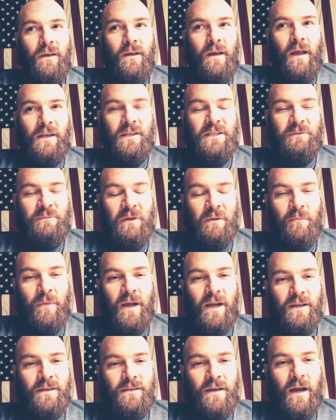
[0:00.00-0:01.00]
has spent
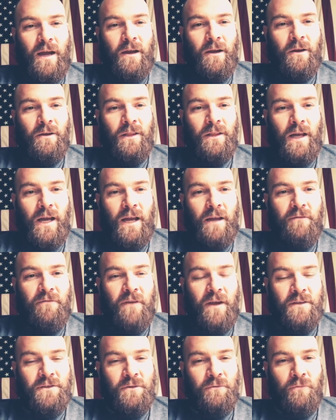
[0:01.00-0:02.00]
my entire life
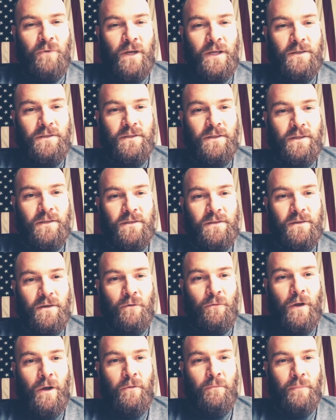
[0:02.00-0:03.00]
as a racist
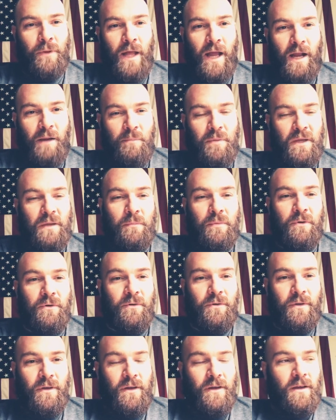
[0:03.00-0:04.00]
around black people,